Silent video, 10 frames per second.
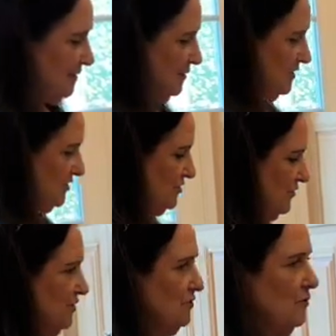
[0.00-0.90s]
I'm gonna show
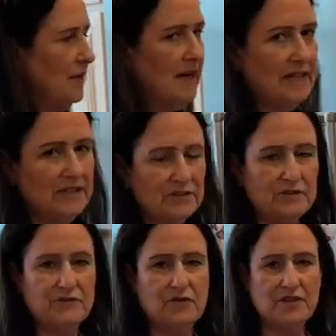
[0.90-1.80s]
you what I do
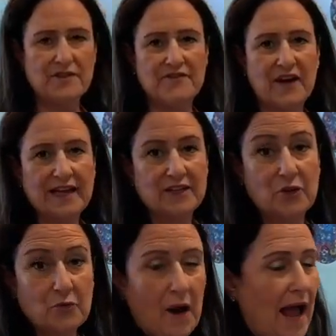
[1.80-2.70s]
for the final
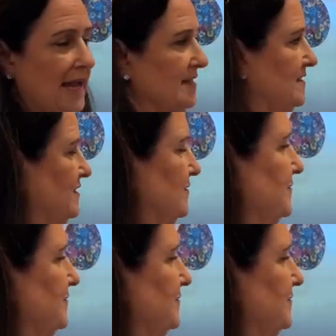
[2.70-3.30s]
rise.